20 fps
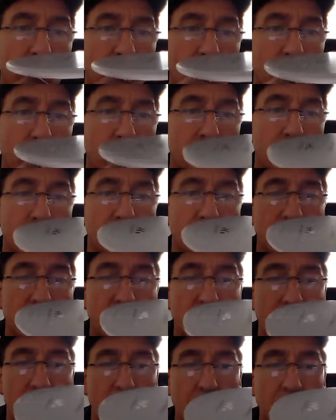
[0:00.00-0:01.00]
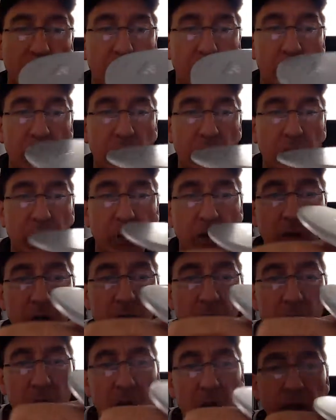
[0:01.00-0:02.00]
I always shoot for these type of things here.
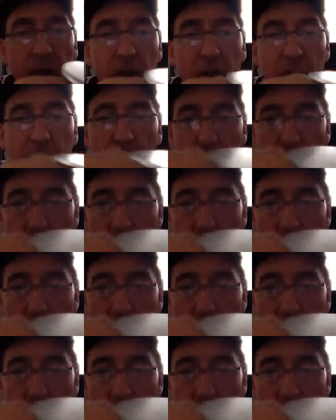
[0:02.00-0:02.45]
This is where you